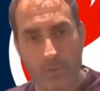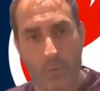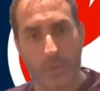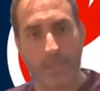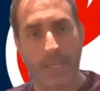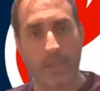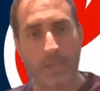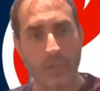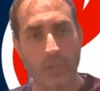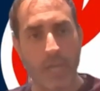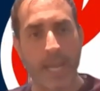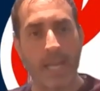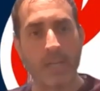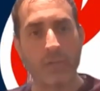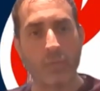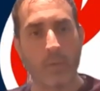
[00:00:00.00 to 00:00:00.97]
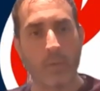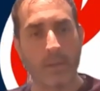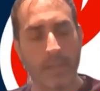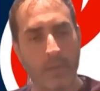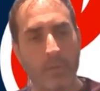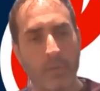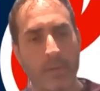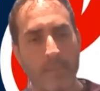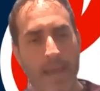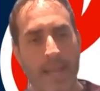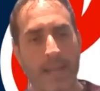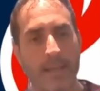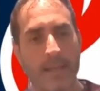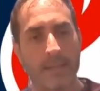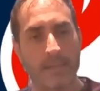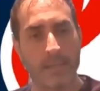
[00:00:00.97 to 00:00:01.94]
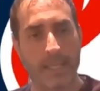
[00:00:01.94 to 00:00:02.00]
or the exchange where Liquid
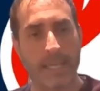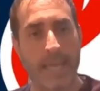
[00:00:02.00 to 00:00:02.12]
Meta's